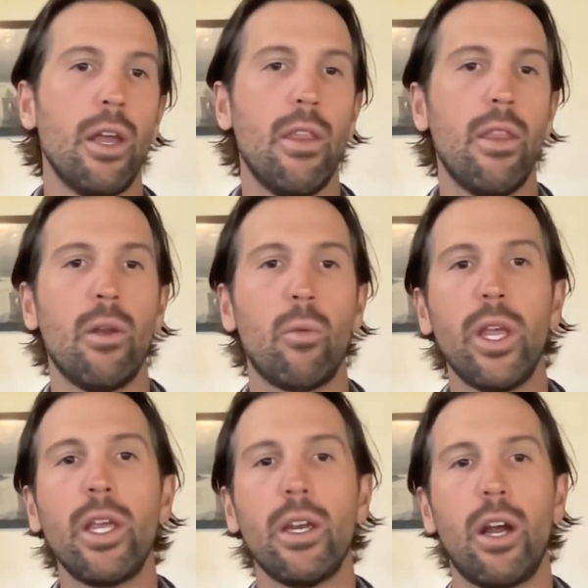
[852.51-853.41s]
And then
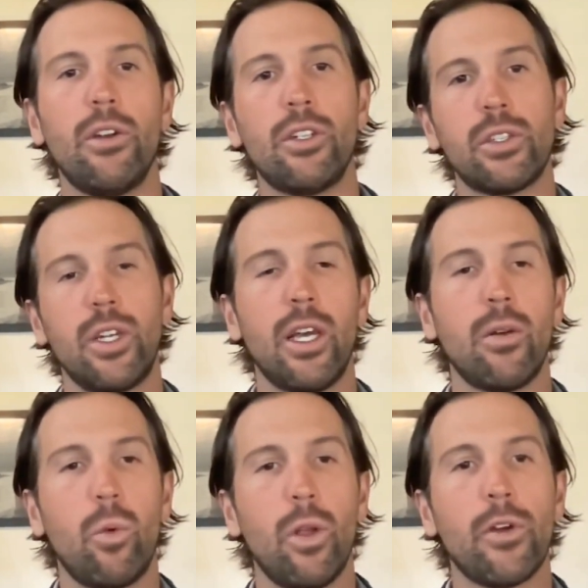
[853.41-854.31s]
we can
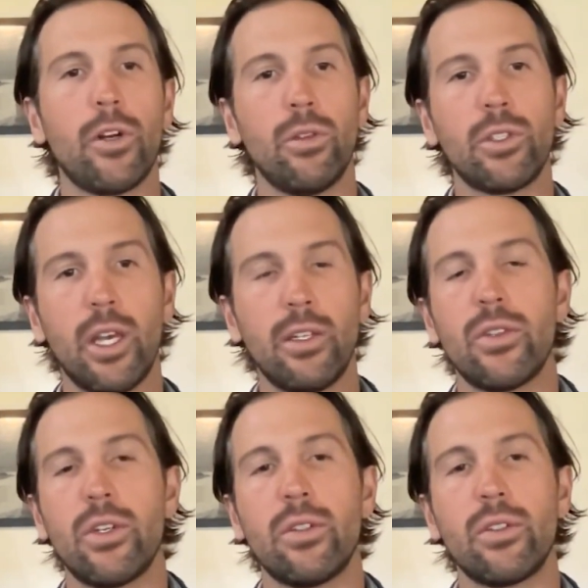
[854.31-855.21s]
understand what their use case
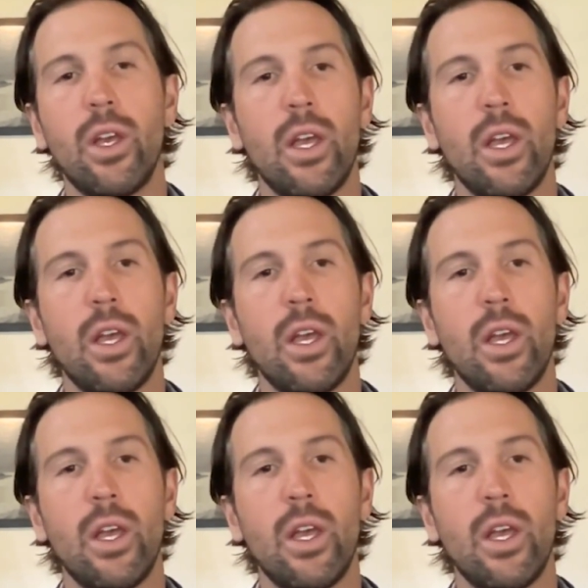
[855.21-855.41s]
is,